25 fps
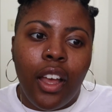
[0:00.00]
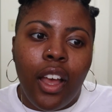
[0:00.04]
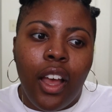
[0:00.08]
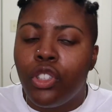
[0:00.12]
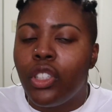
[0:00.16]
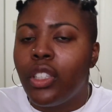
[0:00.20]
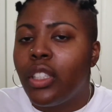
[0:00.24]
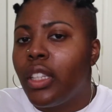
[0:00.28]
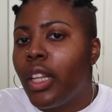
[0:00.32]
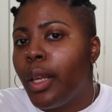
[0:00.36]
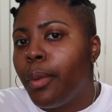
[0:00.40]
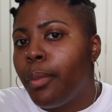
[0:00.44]

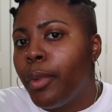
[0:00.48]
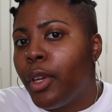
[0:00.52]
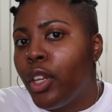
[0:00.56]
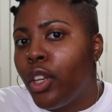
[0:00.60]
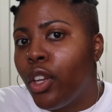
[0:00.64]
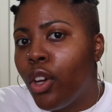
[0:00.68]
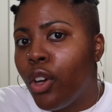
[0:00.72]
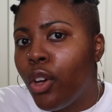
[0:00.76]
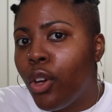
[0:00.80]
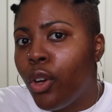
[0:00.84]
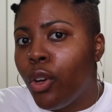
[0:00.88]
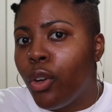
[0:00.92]
Just let me
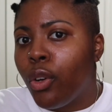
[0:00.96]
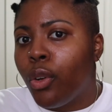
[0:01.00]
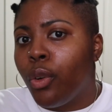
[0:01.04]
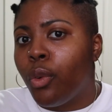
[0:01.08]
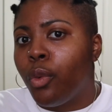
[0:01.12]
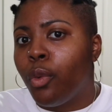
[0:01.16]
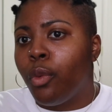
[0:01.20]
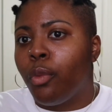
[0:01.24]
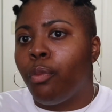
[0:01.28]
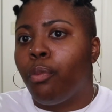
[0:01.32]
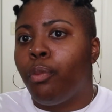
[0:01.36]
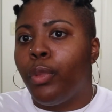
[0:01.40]

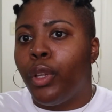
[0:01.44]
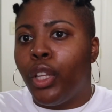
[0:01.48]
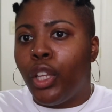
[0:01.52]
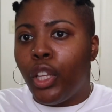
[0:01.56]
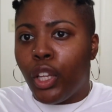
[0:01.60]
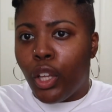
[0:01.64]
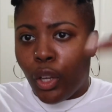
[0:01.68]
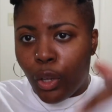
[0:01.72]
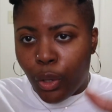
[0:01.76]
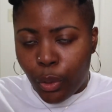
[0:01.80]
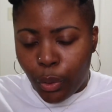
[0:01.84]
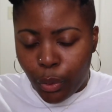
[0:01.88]
know
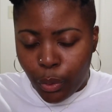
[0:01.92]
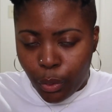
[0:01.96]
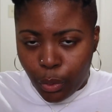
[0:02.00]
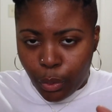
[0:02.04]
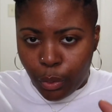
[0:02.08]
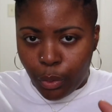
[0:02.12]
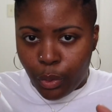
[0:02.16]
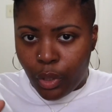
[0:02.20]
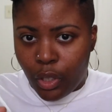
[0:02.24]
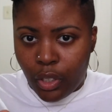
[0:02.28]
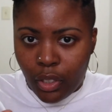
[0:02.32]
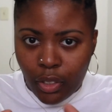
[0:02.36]

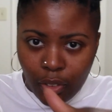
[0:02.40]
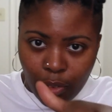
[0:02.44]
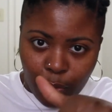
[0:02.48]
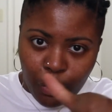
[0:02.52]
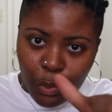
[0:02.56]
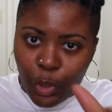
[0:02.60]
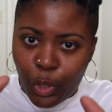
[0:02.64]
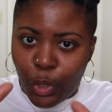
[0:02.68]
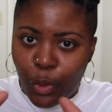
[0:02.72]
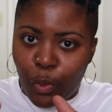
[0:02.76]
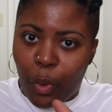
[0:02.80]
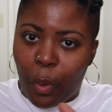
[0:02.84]
below
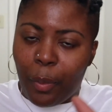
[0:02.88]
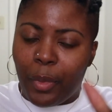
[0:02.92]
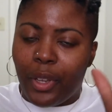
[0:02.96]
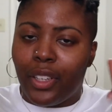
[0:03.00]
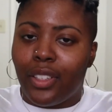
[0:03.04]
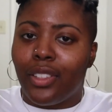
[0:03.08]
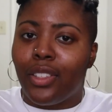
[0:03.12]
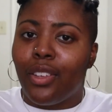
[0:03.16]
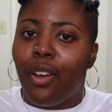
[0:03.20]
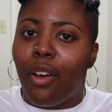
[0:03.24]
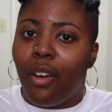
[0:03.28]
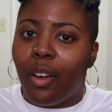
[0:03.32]
what you want me
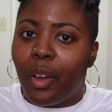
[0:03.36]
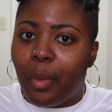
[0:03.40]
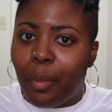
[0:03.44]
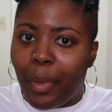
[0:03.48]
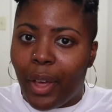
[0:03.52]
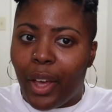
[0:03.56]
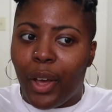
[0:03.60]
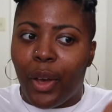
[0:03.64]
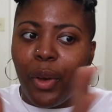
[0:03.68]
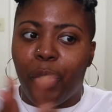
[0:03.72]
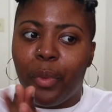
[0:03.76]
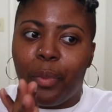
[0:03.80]
to talk
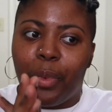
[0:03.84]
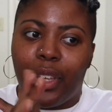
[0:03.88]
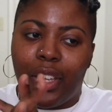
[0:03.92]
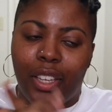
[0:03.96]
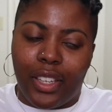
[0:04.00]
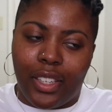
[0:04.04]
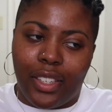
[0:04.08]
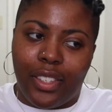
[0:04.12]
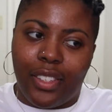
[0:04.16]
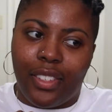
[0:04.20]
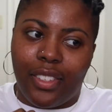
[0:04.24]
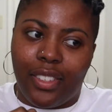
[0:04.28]
about,
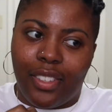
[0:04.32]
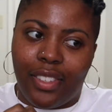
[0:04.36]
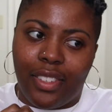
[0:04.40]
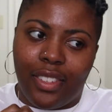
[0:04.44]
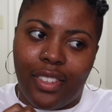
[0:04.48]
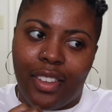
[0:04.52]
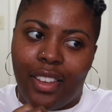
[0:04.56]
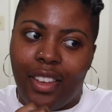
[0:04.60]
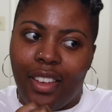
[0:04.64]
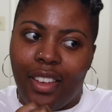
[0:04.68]
because